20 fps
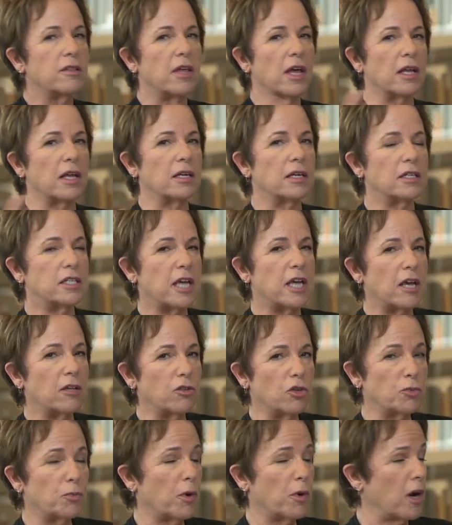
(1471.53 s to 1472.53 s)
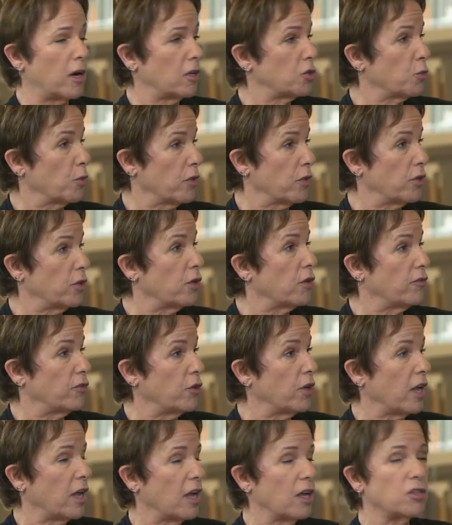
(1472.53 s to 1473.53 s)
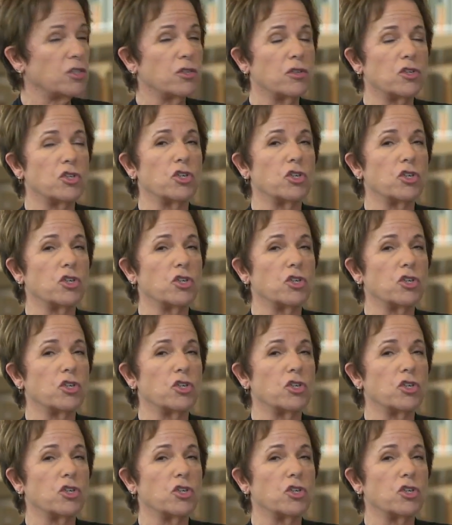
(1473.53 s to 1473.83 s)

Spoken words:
then take those products with you if you can so